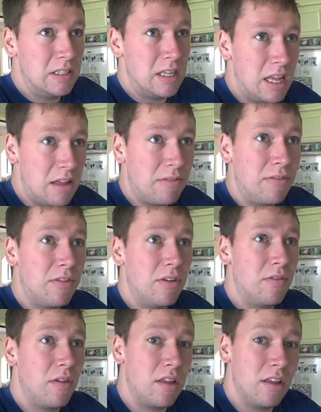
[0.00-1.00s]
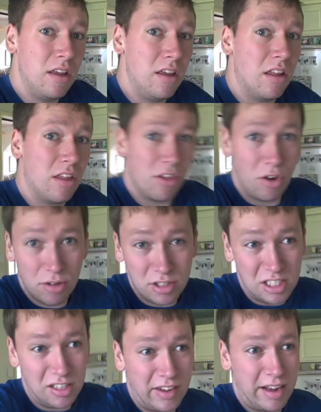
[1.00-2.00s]
if the
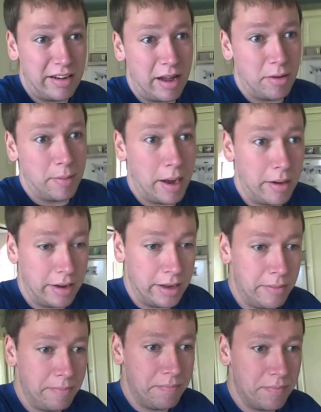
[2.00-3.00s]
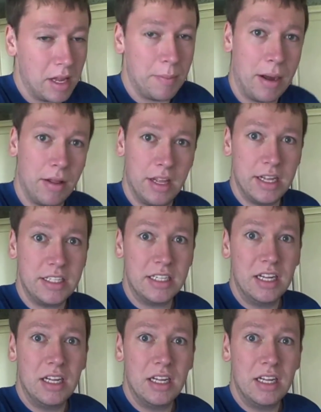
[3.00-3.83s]
authorities found out about this,